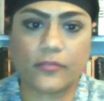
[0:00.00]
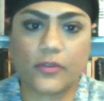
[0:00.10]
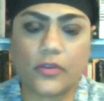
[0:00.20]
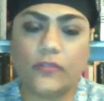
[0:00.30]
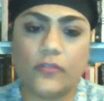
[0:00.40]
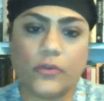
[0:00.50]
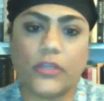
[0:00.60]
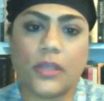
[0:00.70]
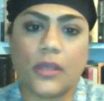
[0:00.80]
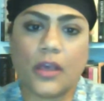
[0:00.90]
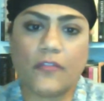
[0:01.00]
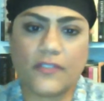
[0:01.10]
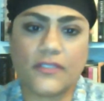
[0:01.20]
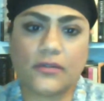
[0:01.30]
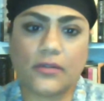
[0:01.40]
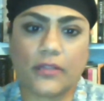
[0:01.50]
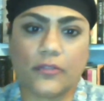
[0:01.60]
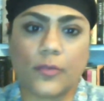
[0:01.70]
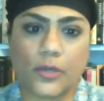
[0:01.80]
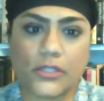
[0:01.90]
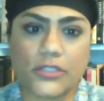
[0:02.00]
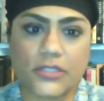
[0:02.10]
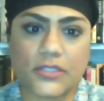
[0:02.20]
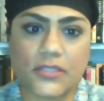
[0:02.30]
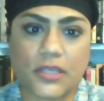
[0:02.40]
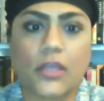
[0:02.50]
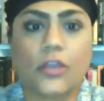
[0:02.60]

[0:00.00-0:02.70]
you know, if you're a physical anthropologist,